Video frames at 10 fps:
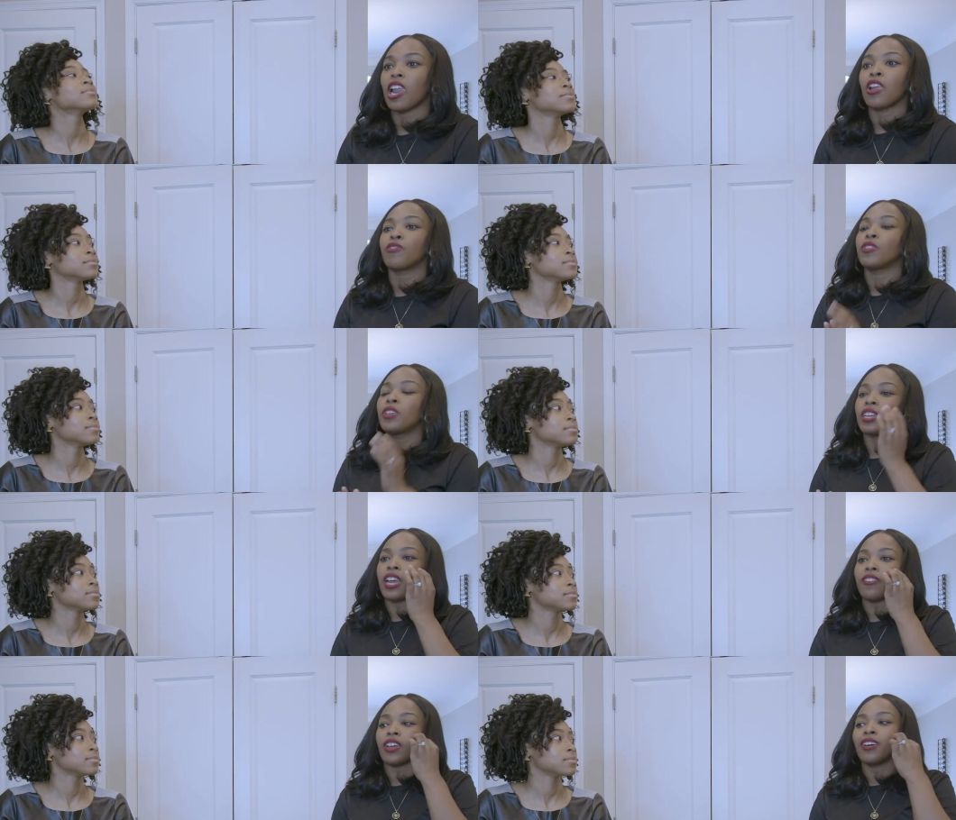Speaker 1: if you can have
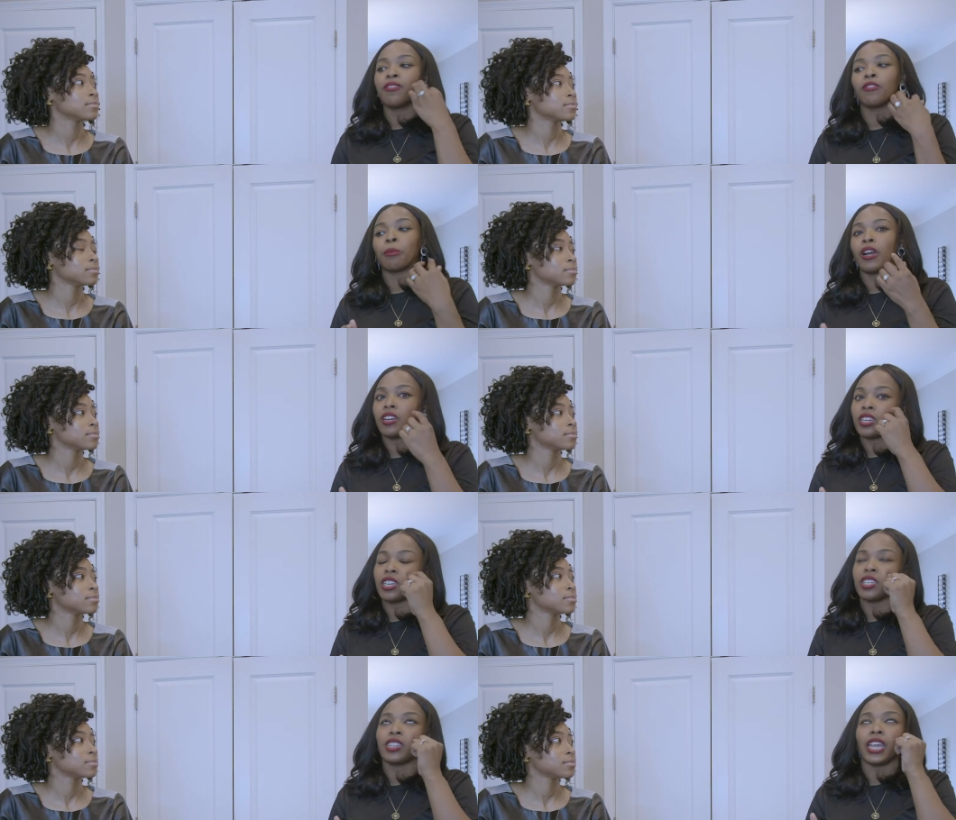a helpful
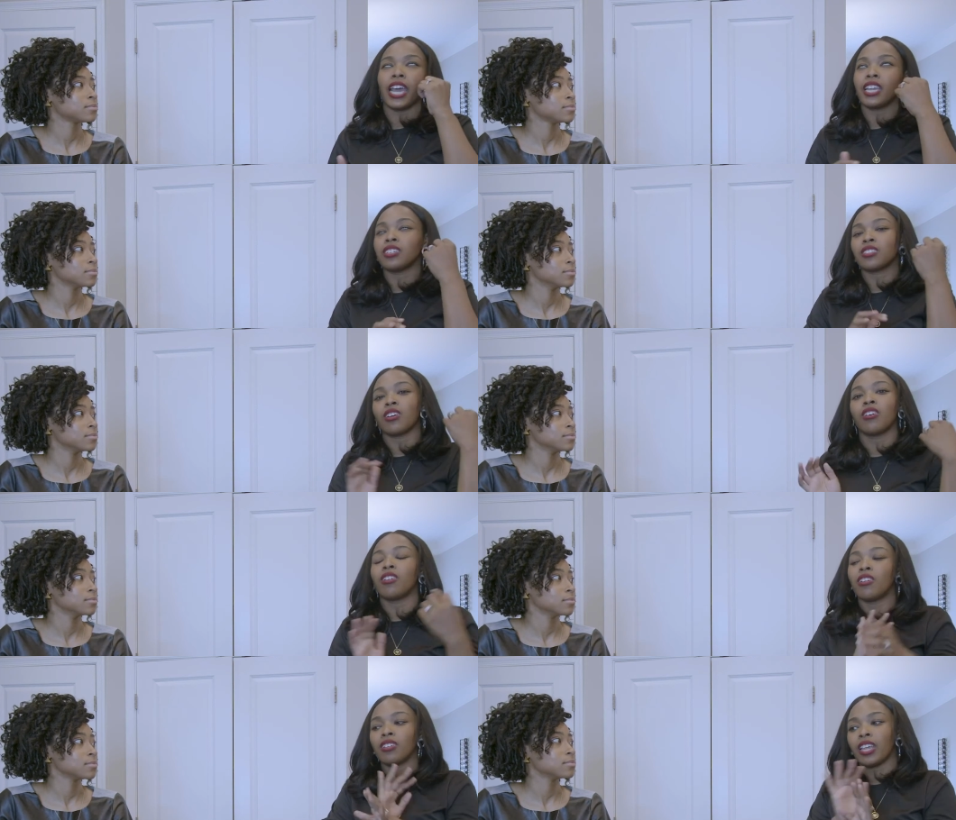partner, that is
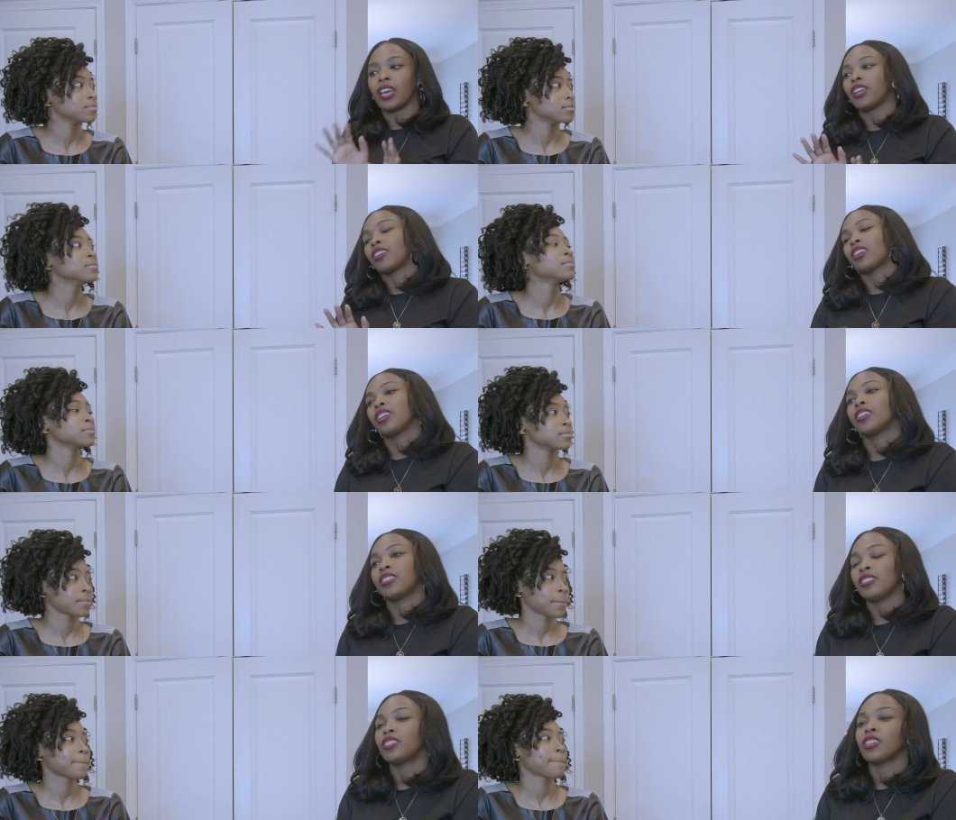all that could,
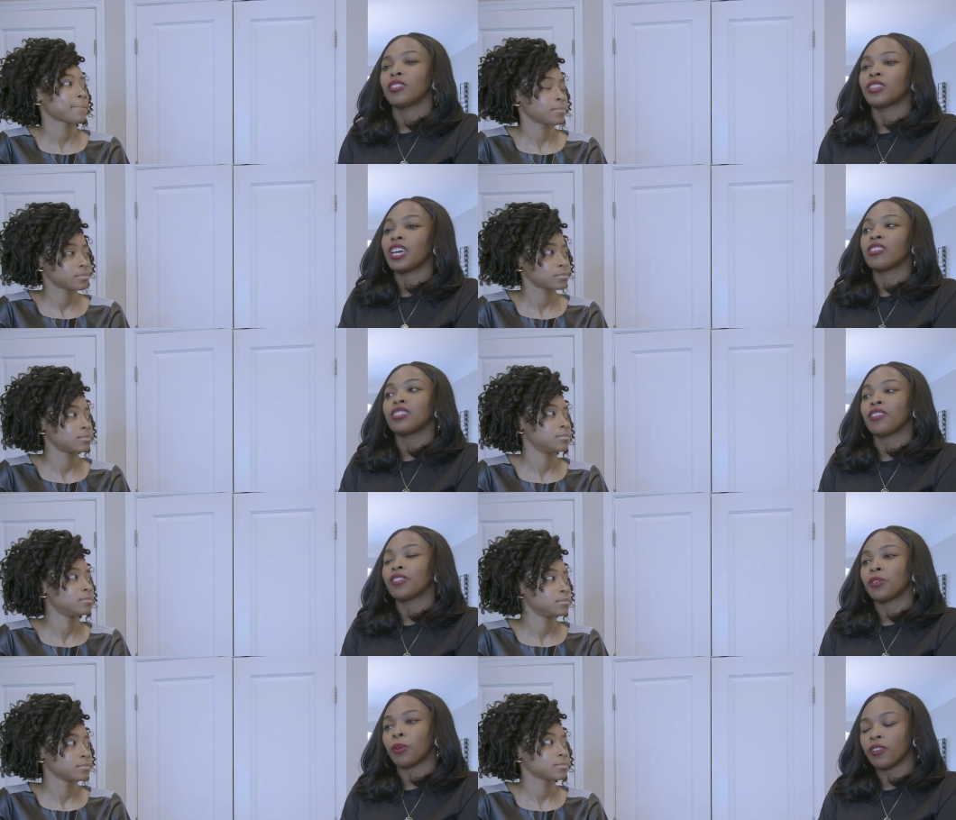you know, that'll definitely
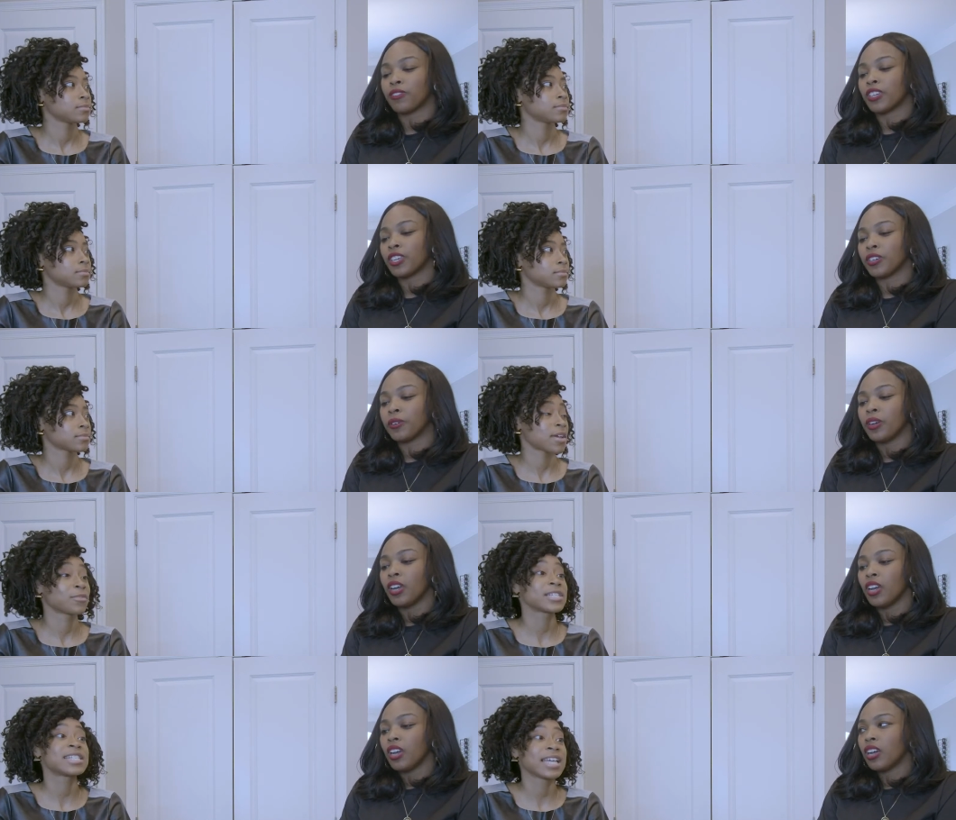work for you.
Speaker 2: And
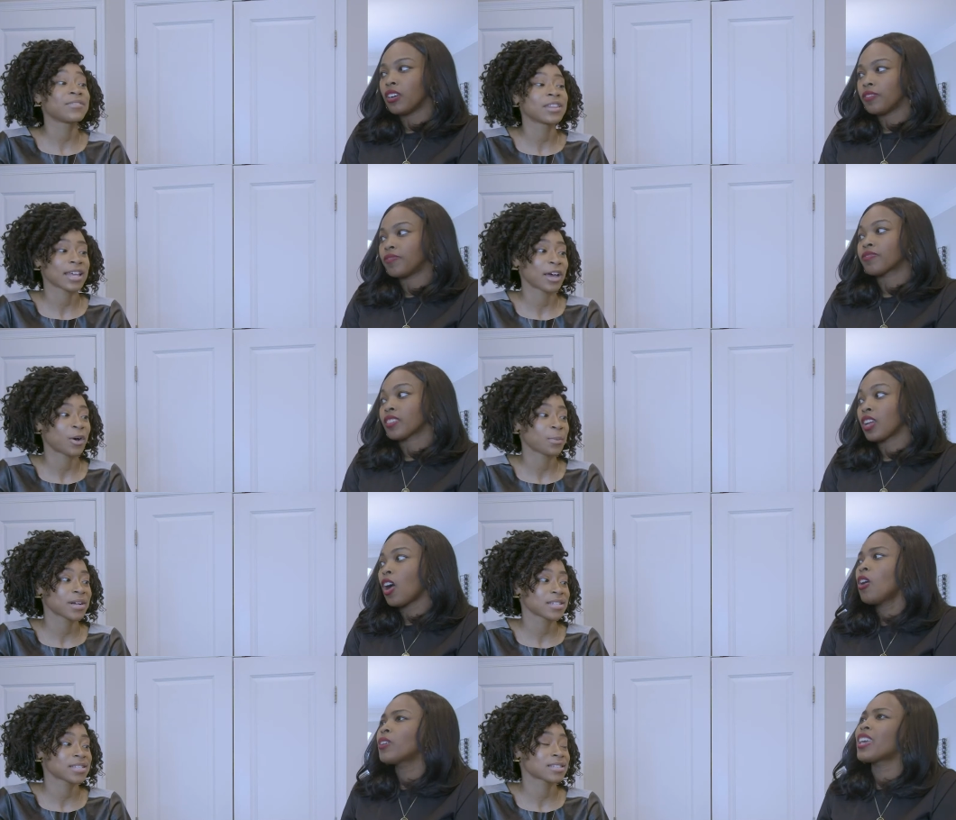receiving the help.
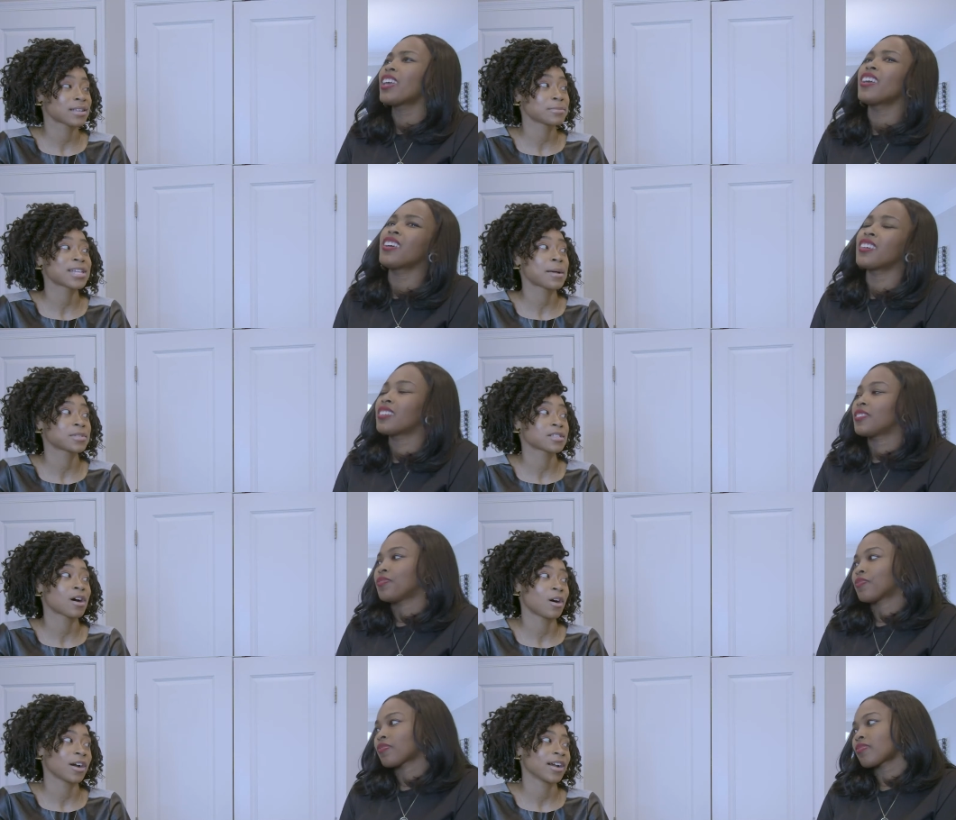Oh yeah. Sometimes it's
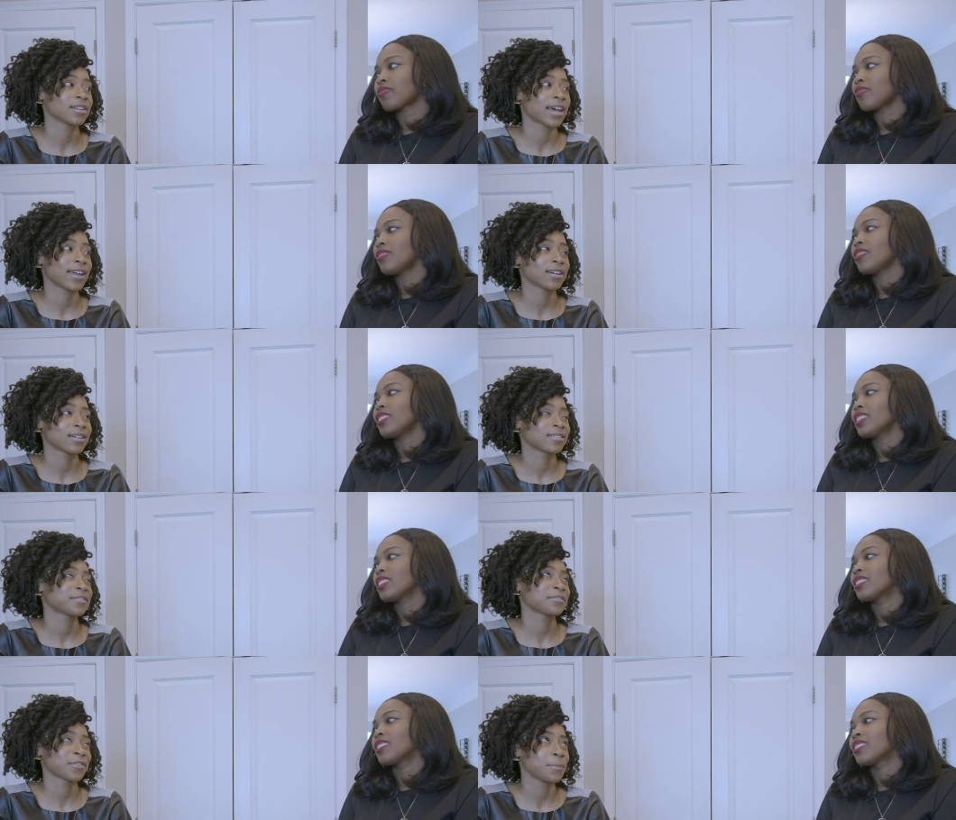hard. Like
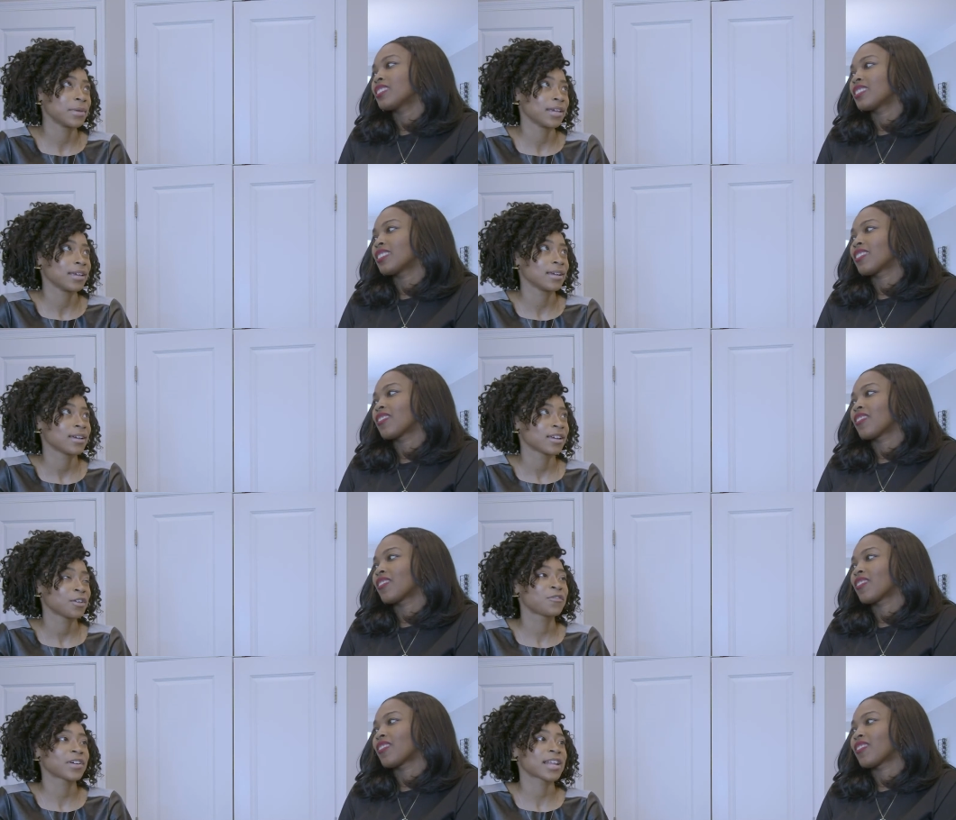for me, you
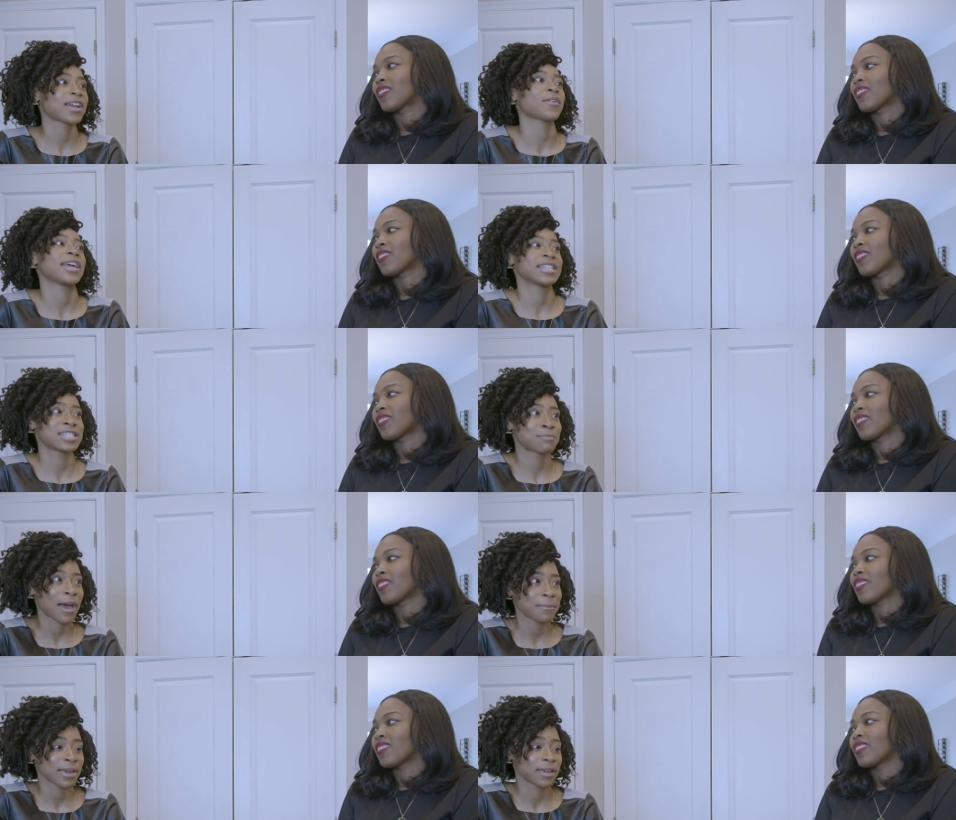feel like okay, this is my
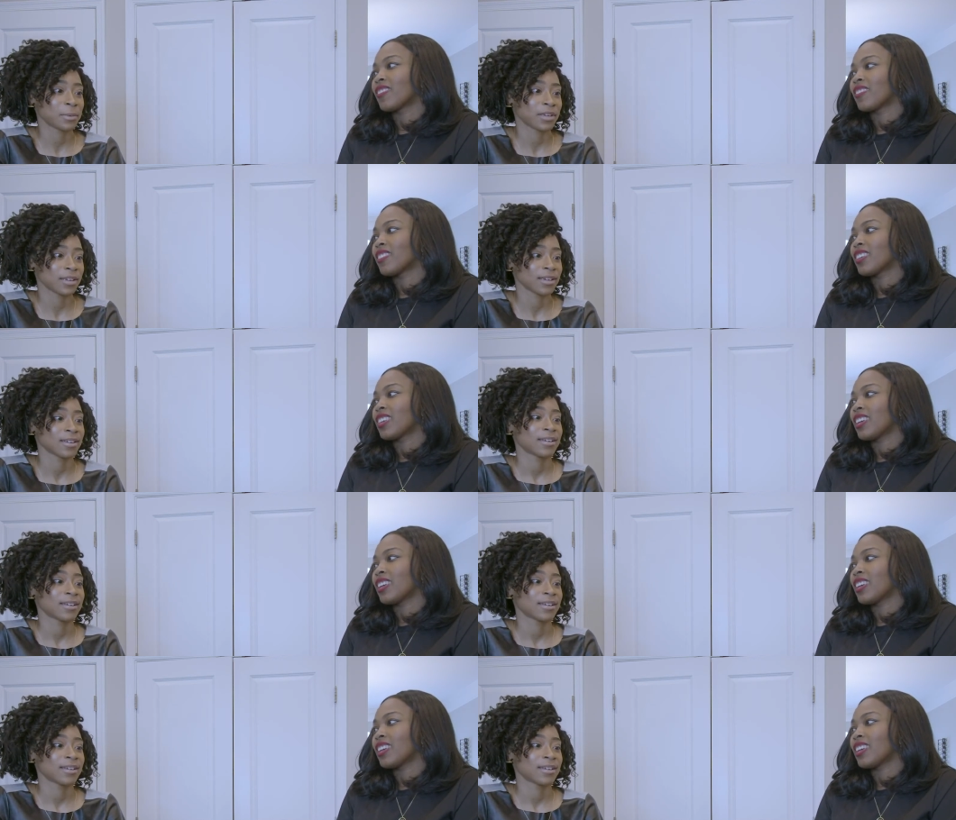baby